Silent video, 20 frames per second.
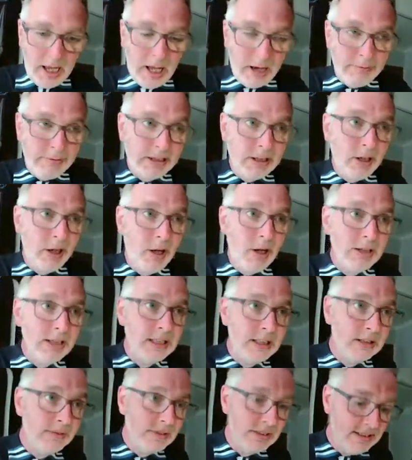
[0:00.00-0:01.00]
a
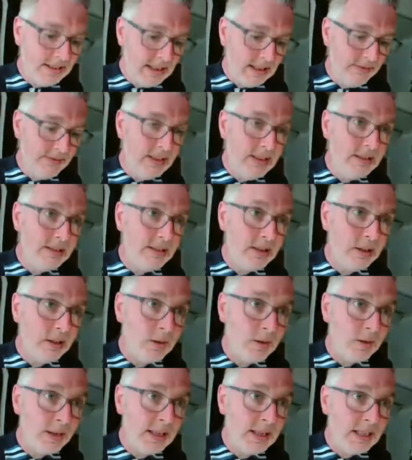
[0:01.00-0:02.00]
recording of a TV
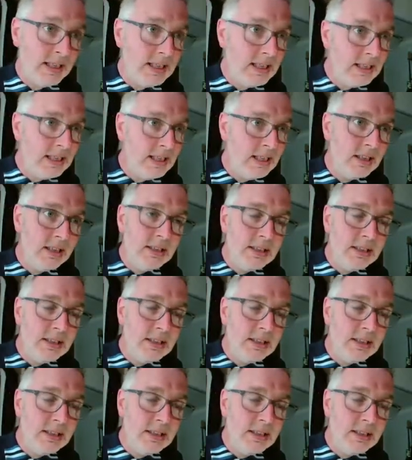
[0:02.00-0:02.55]
show in the